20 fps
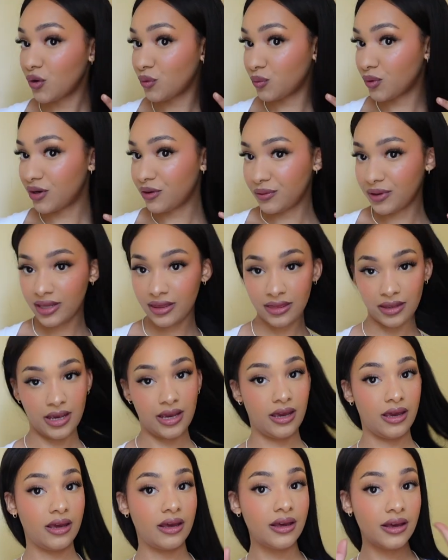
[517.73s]
What do we
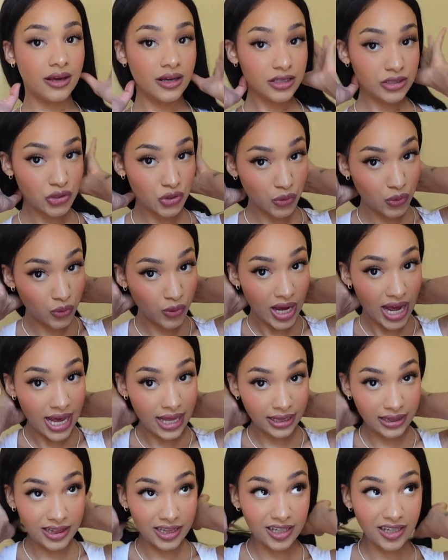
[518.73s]
think? Do
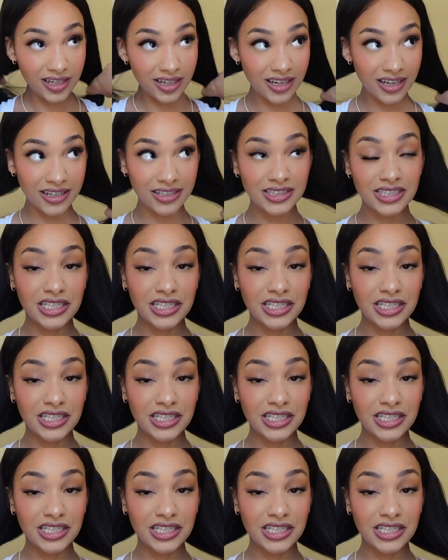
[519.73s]
I look